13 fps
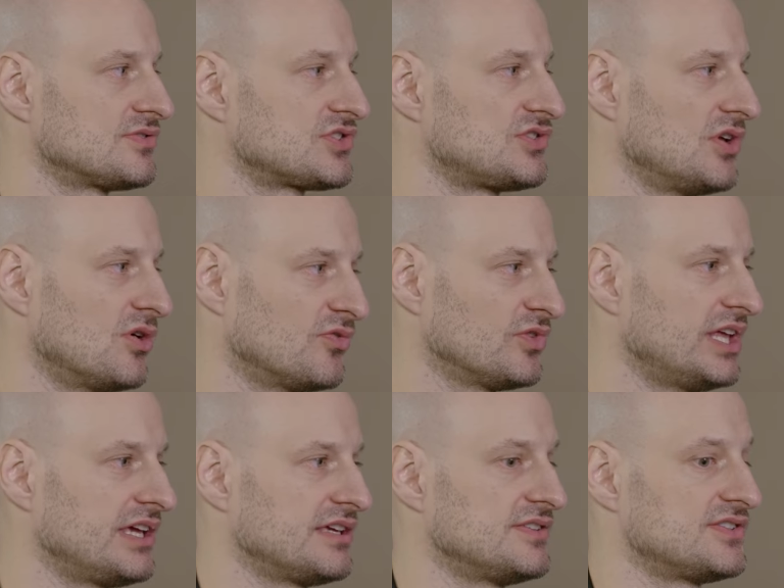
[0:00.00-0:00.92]

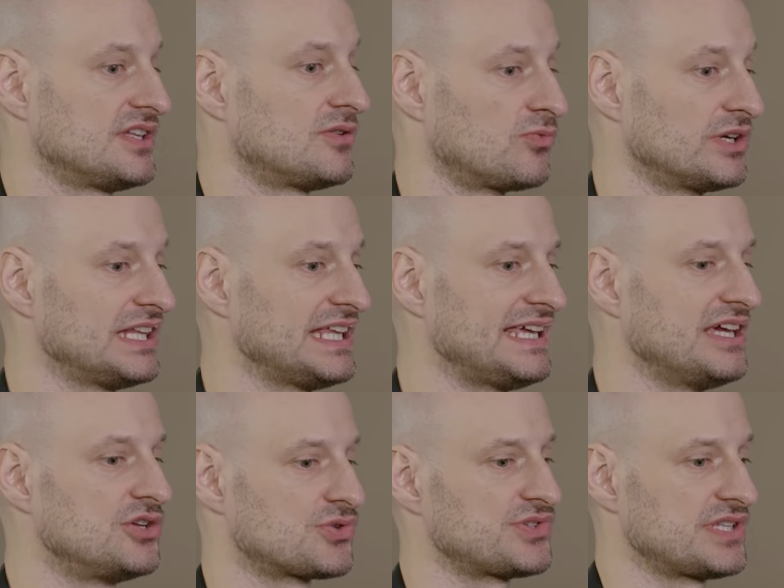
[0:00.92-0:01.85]
Snowflake is in a really
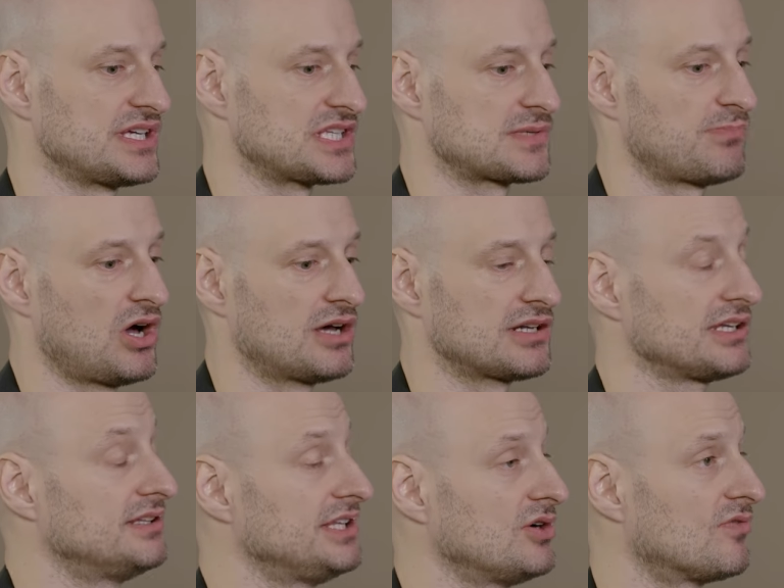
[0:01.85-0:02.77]
interesting spot
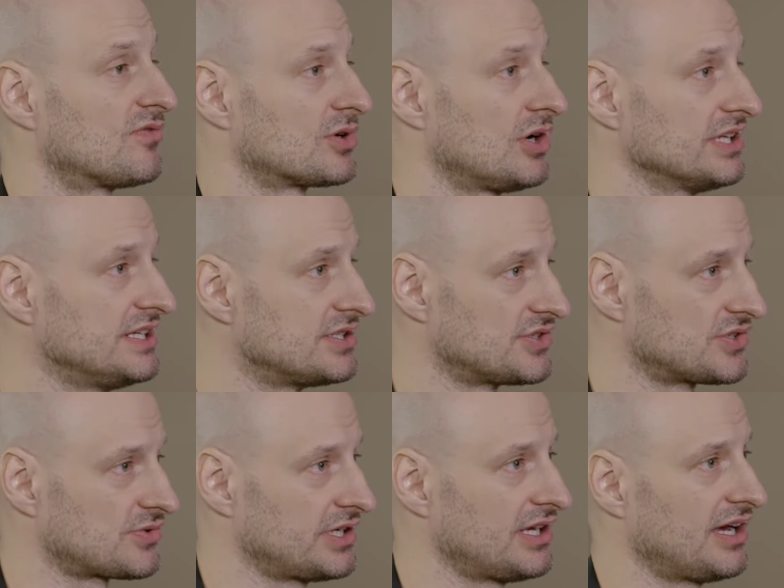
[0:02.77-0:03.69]
in the overall
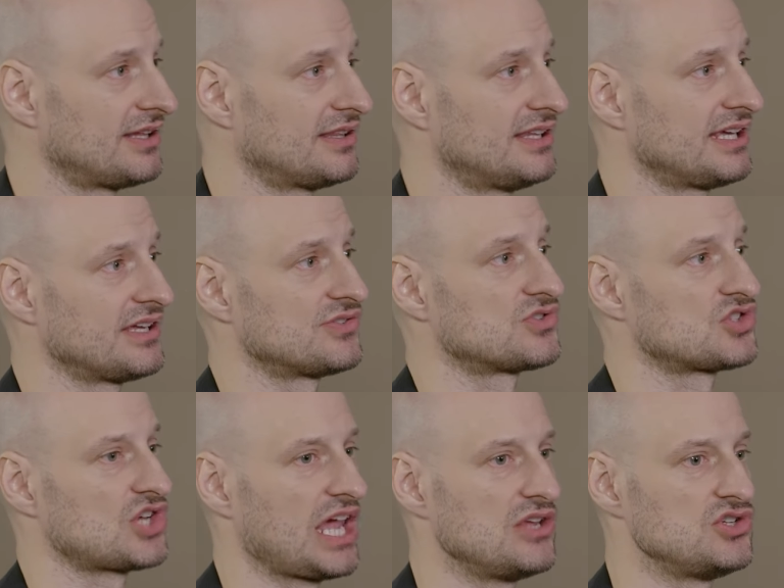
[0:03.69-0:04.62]
industry. I think it's
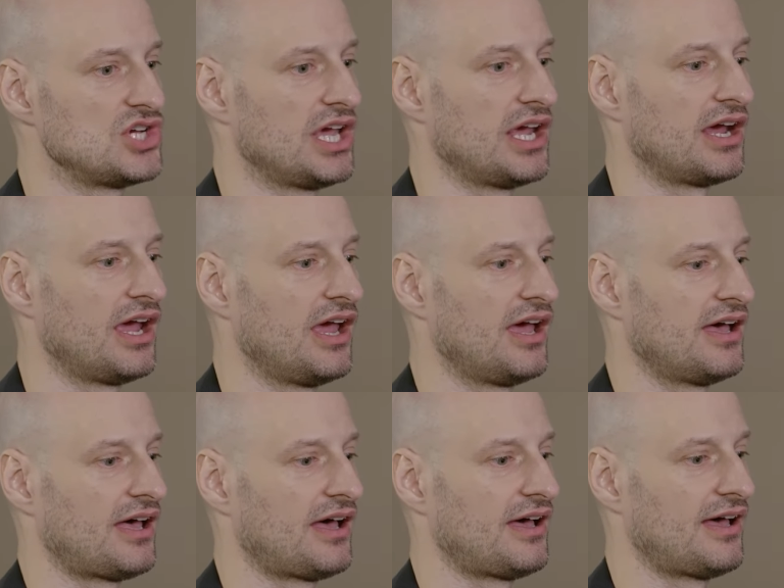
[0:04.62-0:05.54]
changing
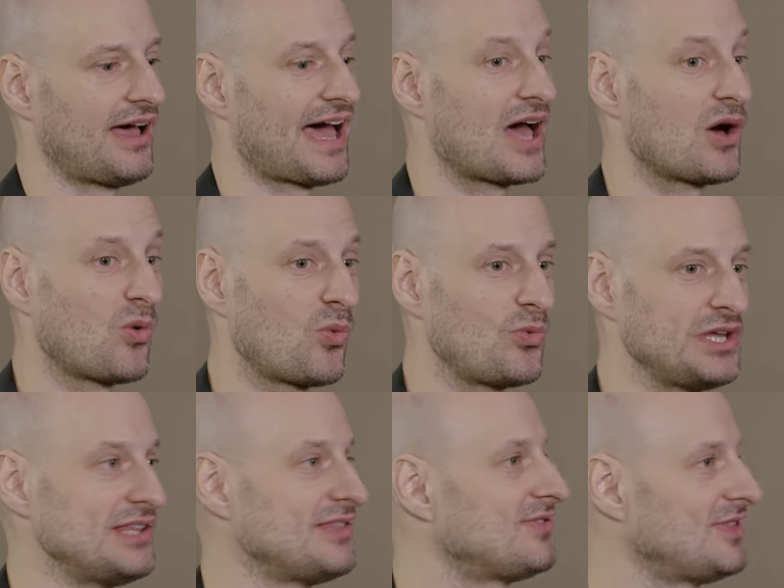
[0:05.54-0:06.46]
Uh, how
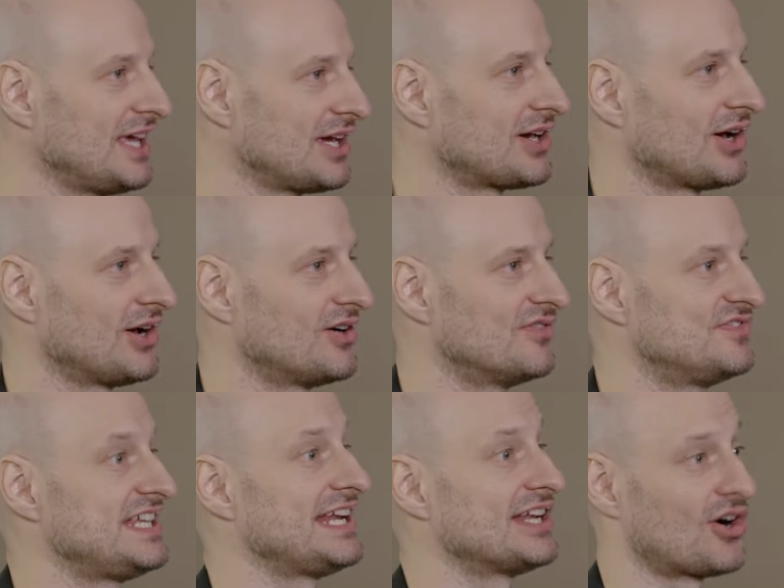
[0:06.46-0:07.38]
we think of
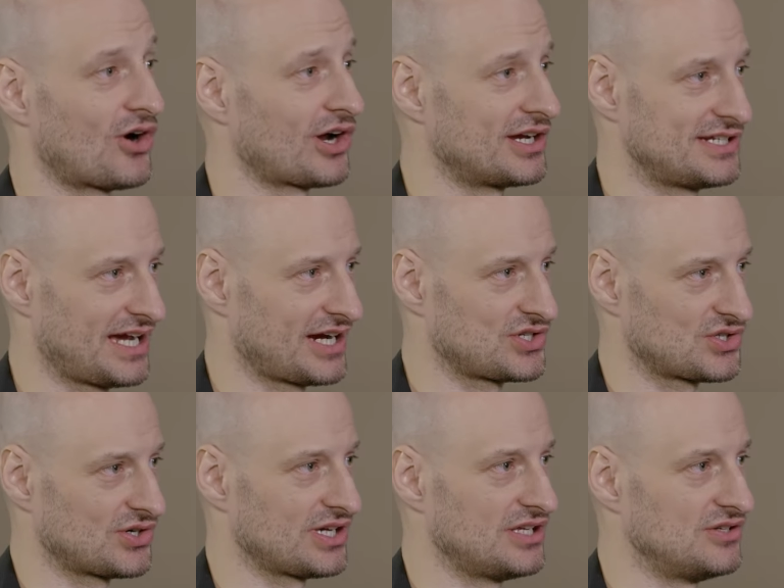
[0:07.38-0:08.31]
data
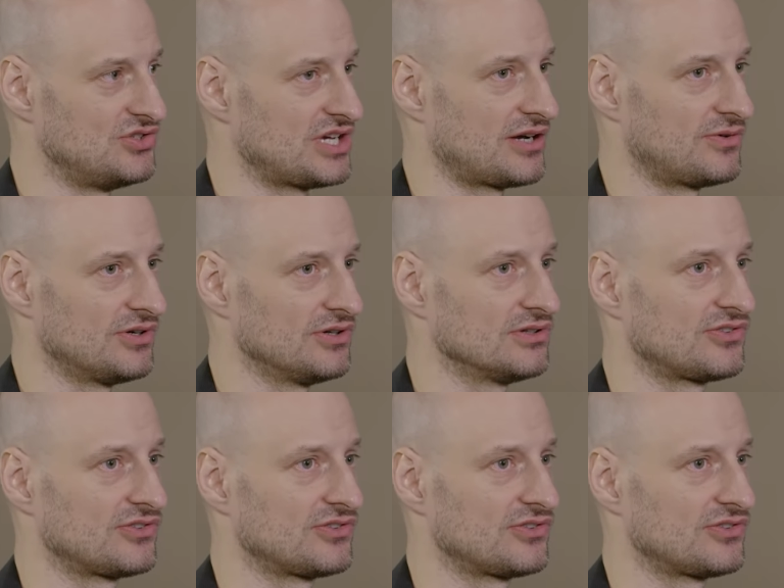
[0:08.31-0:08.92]
architecture in general.